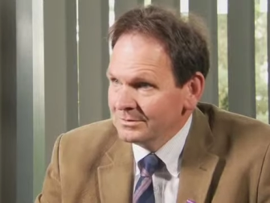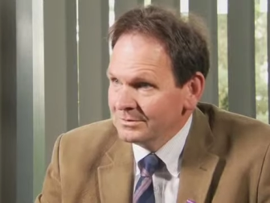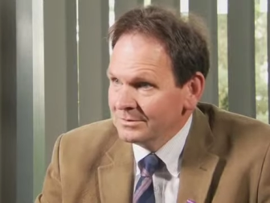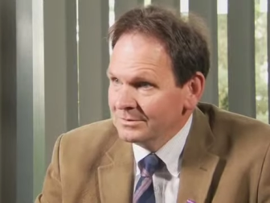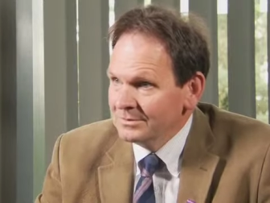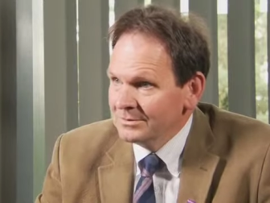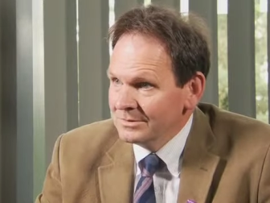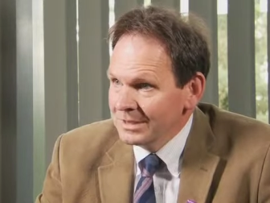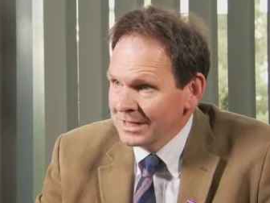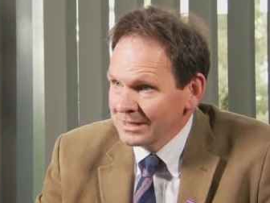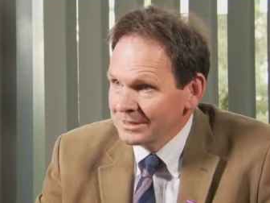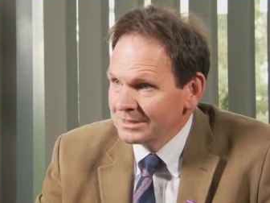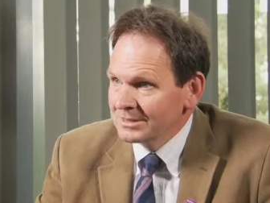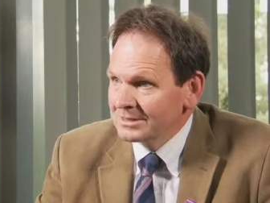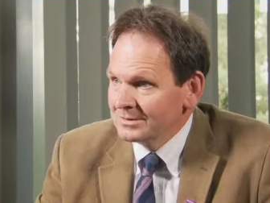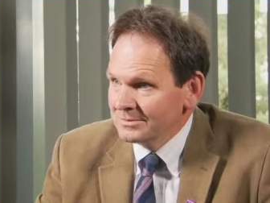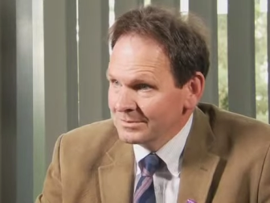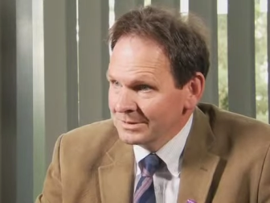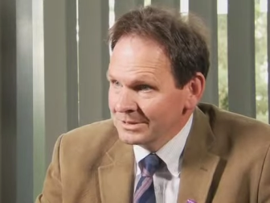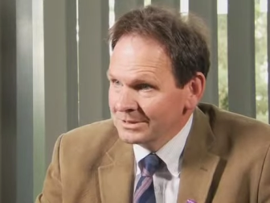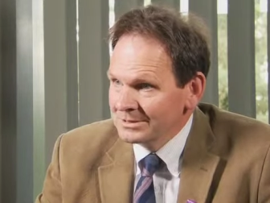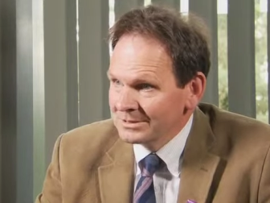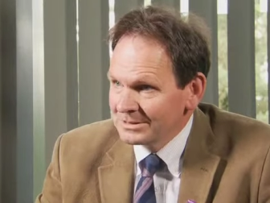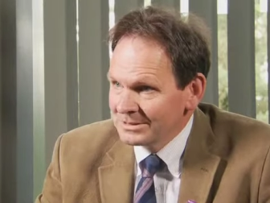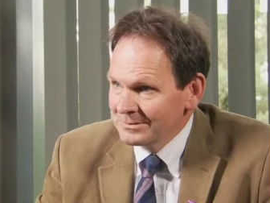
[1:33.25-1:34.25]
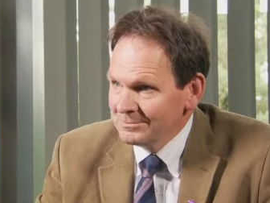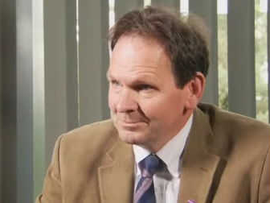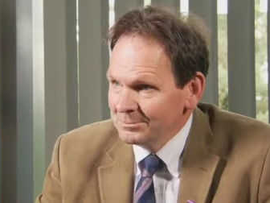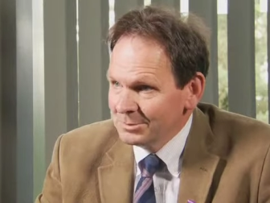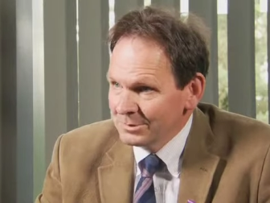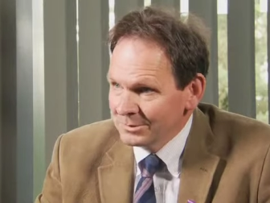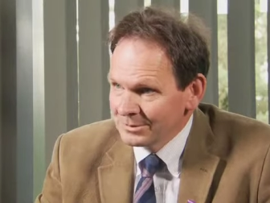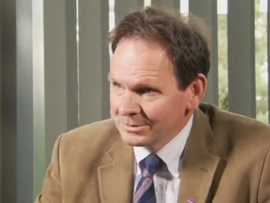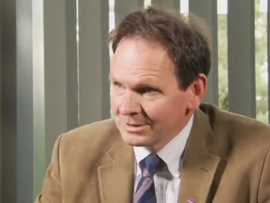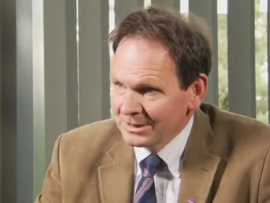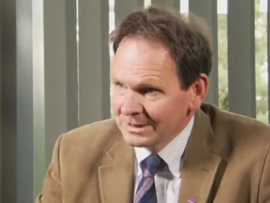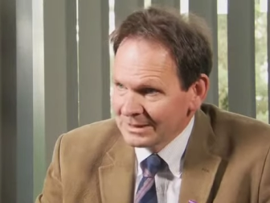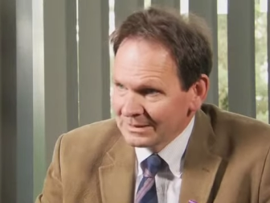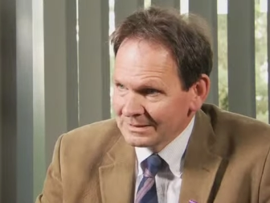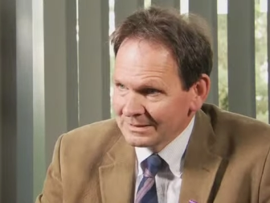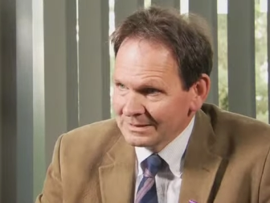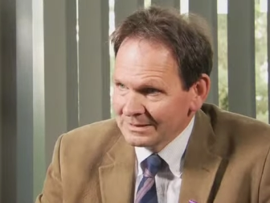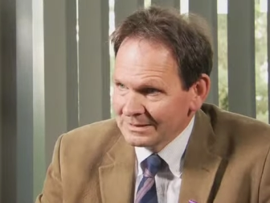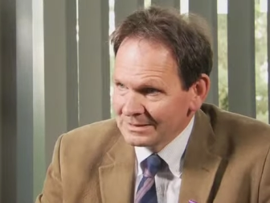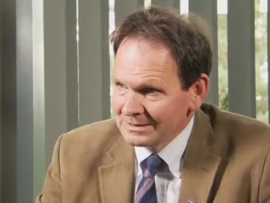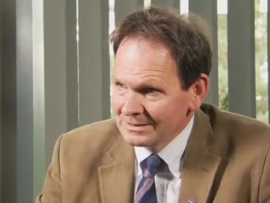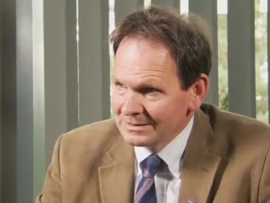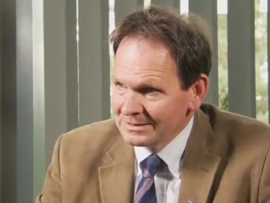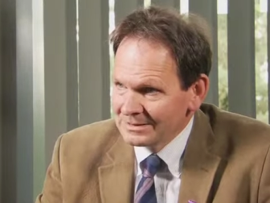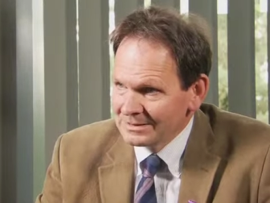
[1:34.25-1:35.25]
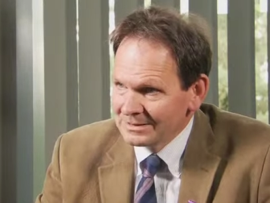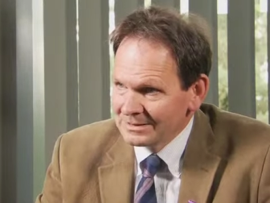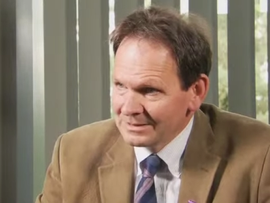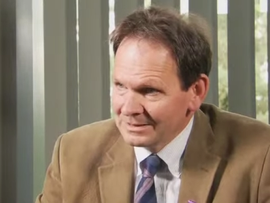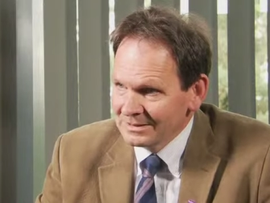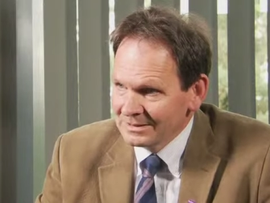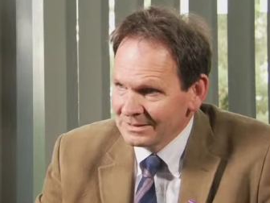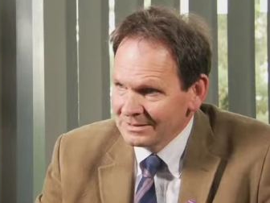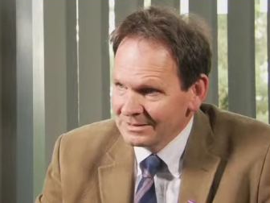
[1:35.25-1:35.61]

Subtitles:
relatively simple techniques